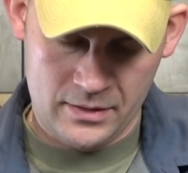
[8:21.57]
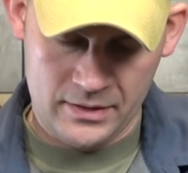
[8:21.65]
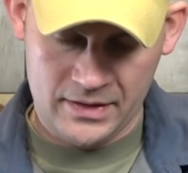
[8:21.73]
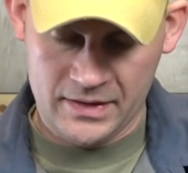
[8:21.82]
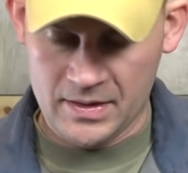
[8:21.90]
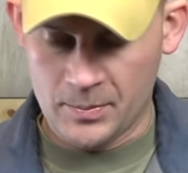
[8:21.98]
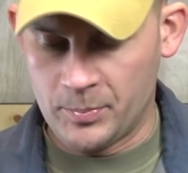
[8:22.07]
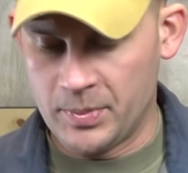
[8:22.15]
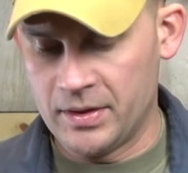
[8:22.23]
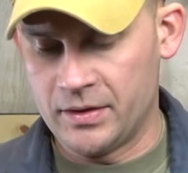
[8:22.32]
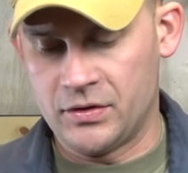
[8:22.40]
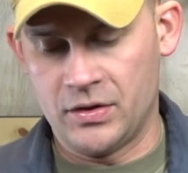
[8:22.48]
this is a
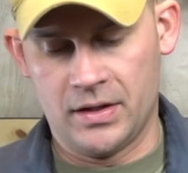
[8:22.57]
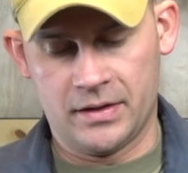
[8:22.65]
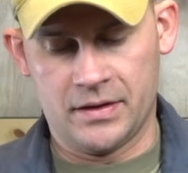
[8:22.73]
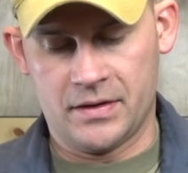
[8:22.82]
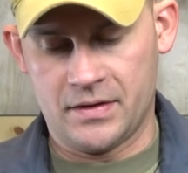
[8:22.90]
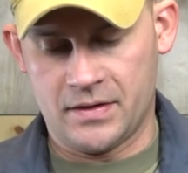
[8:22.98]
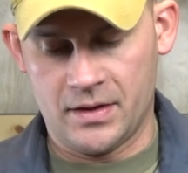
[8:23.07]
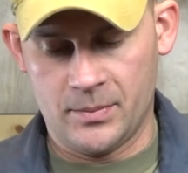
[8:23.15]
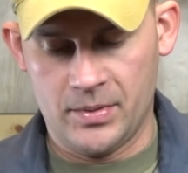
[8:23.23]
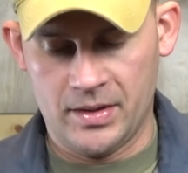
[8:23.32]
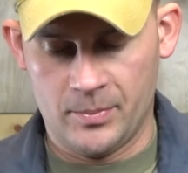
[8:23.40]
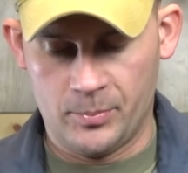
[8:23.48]
big chunk. This is going
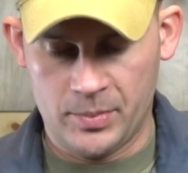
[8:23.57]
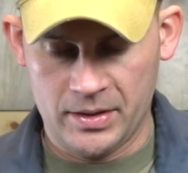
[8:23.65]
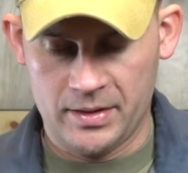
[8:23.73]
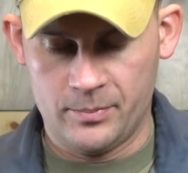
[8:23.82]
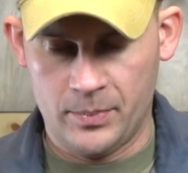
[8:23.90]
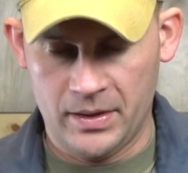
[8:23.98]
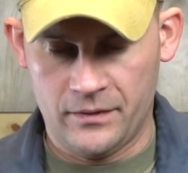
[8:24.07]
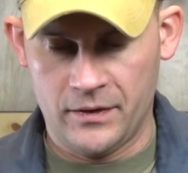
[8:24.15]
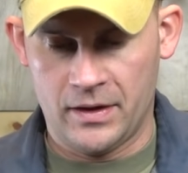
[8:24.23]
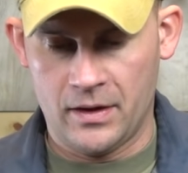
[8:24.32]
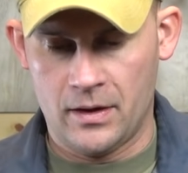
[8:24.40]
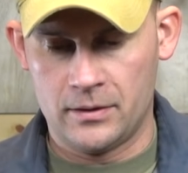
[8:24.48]
to be a big,
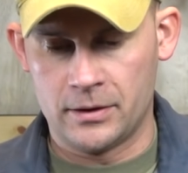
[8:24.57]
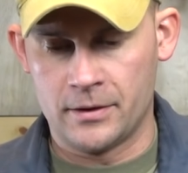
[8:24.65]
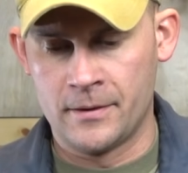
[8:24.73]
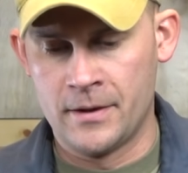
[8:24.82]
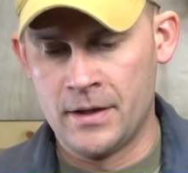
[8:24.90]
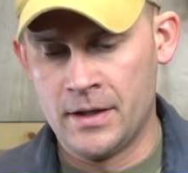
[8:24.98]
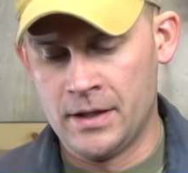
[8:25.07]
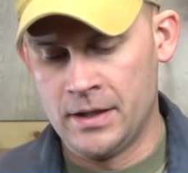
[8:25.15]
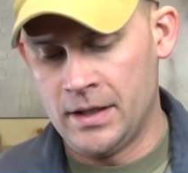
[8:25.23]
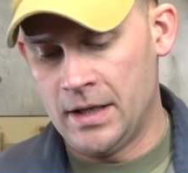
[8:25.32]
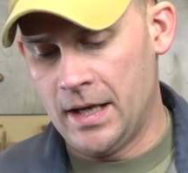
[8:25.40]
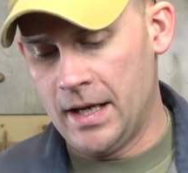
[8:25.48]
beefy collar.
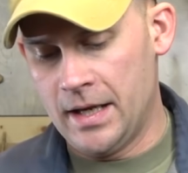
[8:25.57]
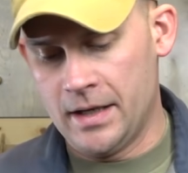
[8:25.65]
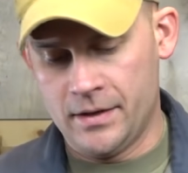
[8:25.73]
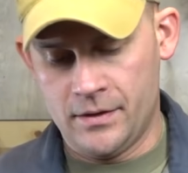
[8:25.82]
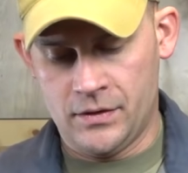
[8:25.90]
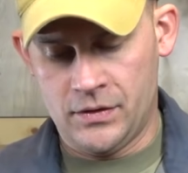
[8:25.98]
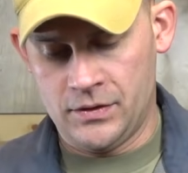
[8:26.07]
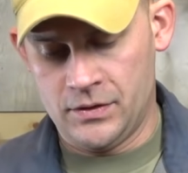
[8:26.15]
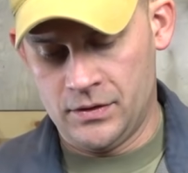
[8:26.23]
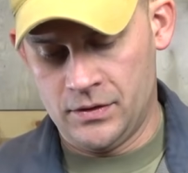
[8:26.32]
And